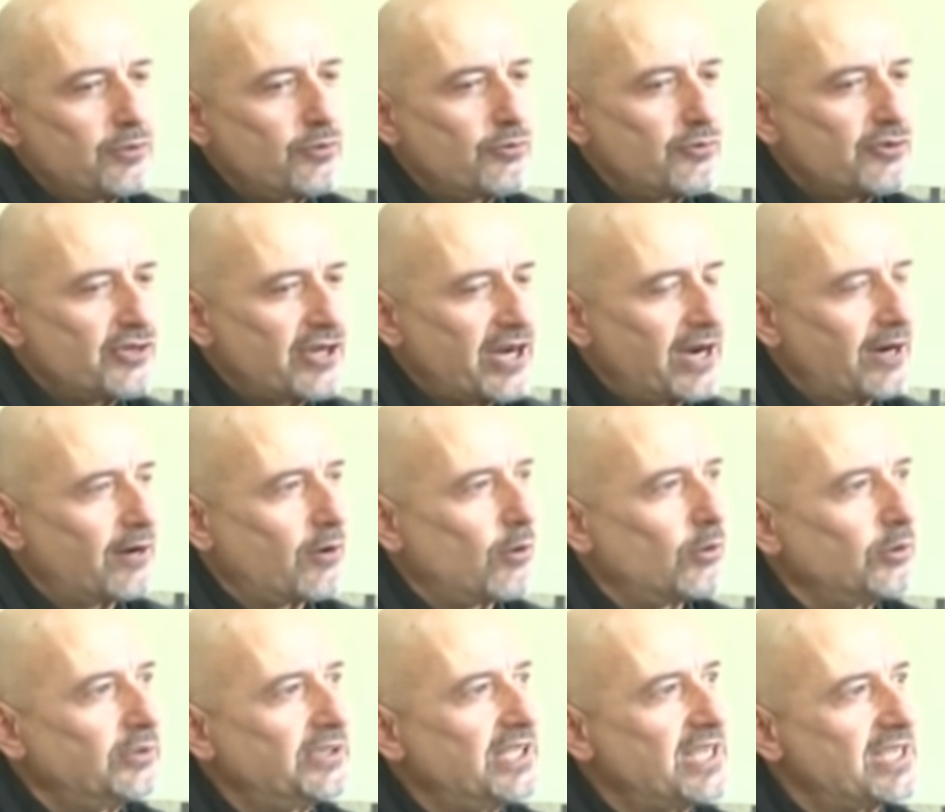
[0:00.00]
share
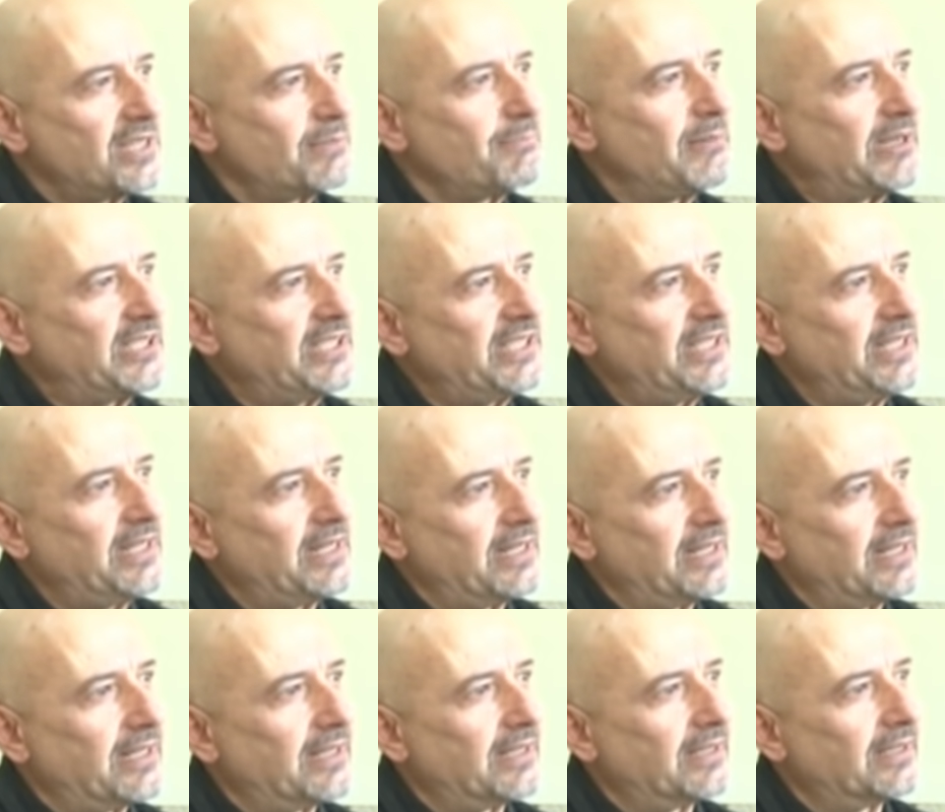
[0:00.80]
all this
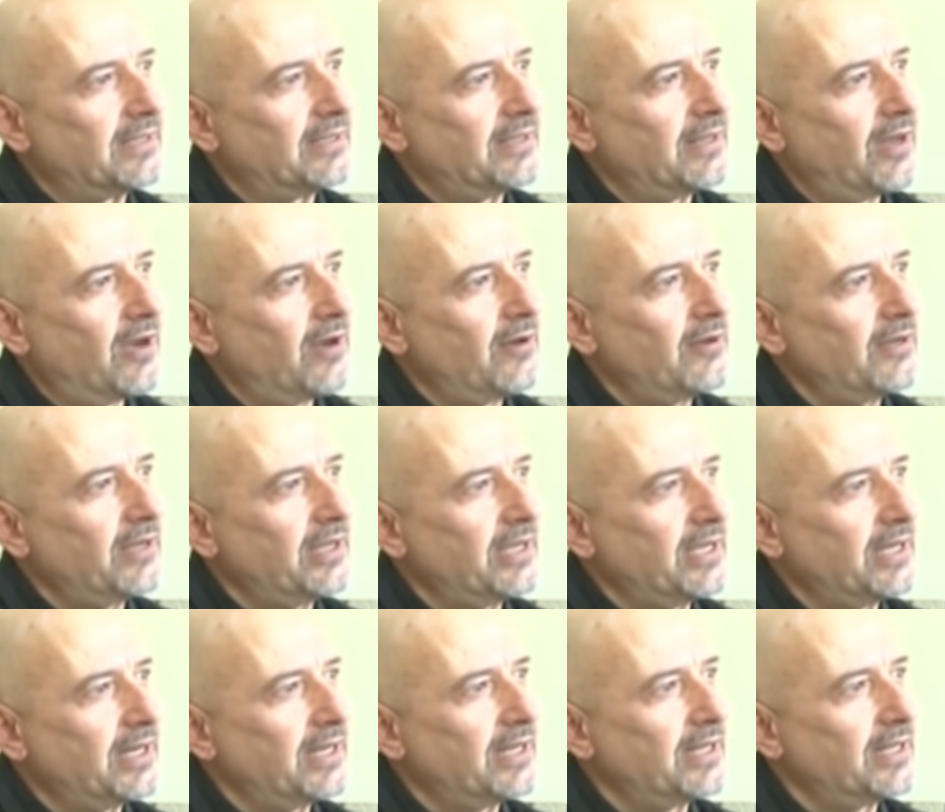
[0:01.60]
material, no,
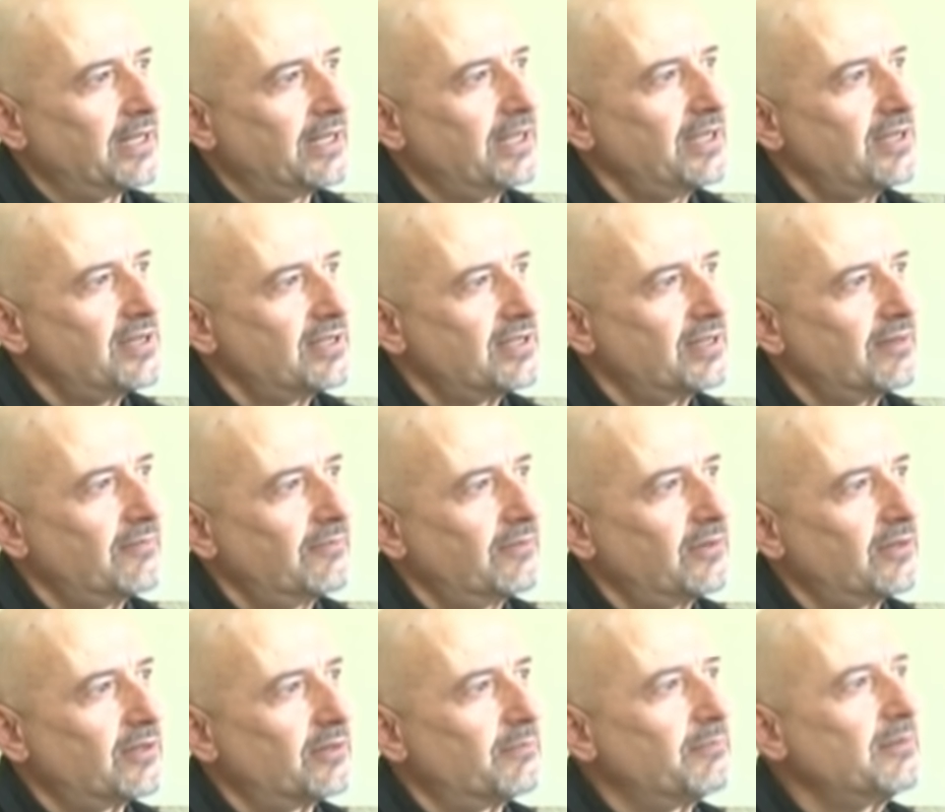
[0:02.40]
in digital
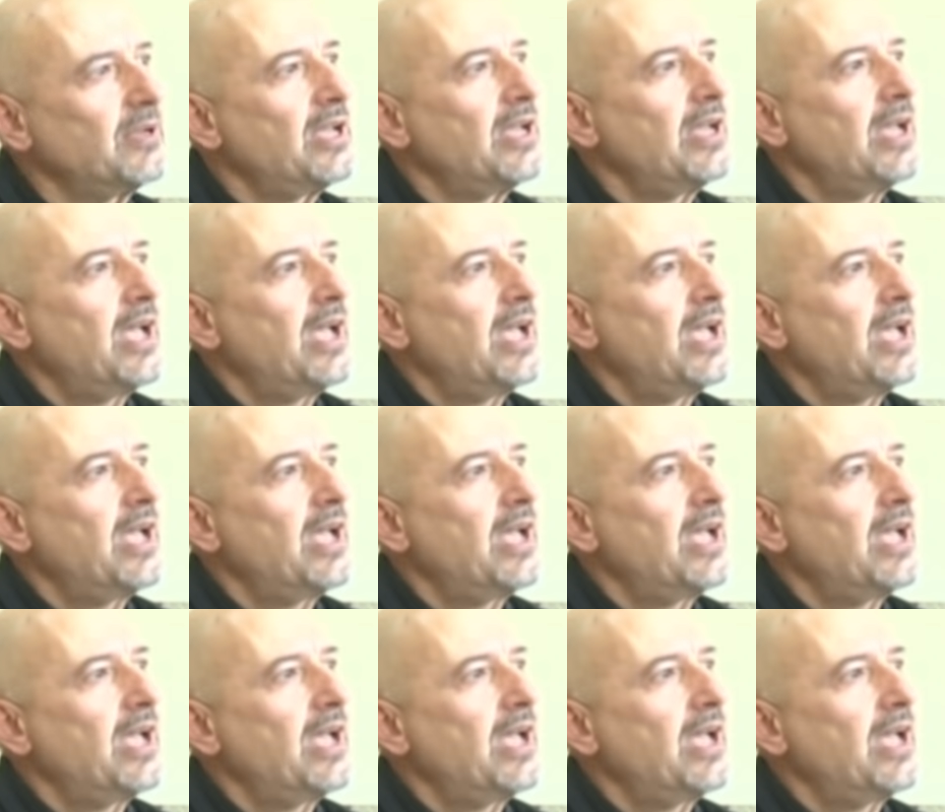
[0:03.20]
form,